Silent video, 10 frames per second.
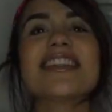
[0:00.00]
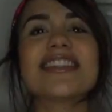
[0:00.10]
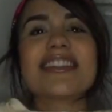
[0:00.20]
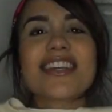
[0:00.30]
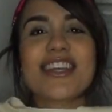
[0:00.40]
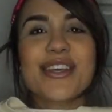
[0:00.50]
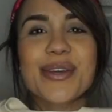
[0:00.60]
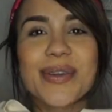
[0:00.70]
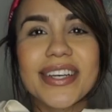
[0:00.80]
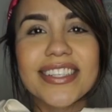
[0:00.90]
this the
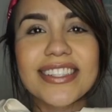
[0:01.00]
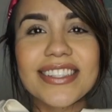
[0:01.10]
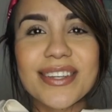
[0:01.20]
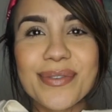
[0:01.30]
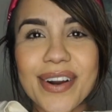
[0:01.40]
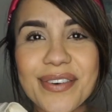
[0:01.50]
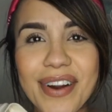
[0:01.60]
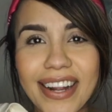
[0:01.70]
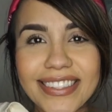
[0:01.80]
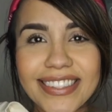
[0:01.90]
cutest? The
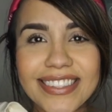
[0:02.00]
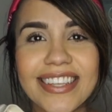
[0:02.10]
Rugrats.